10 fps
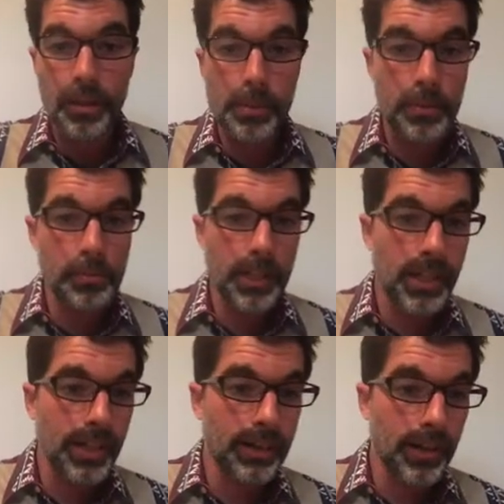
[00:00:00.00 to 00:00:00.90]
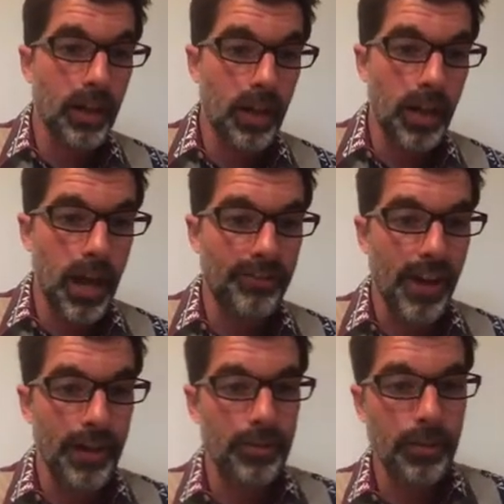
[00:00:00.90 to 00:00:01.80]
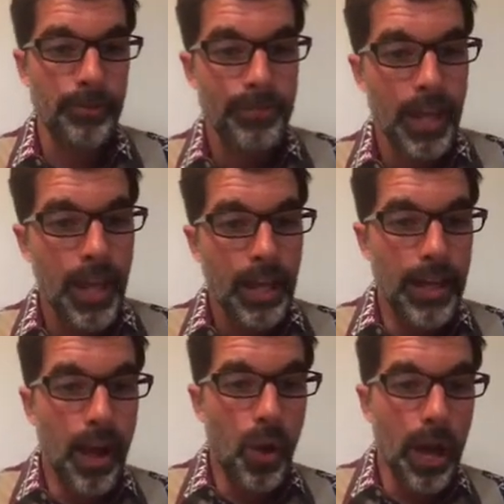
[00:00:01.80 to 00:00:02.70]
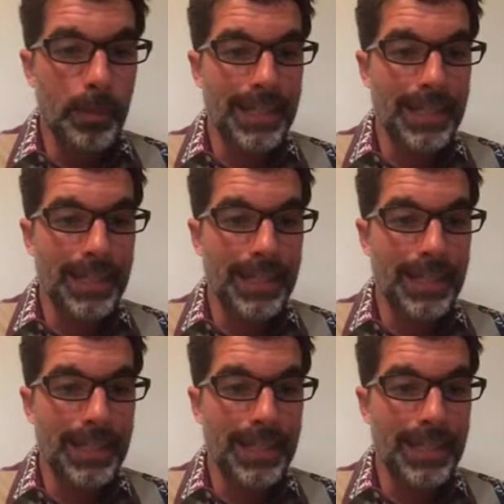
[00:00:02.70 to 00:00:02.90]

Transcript: probably going to get there a lot faster. Now I'm going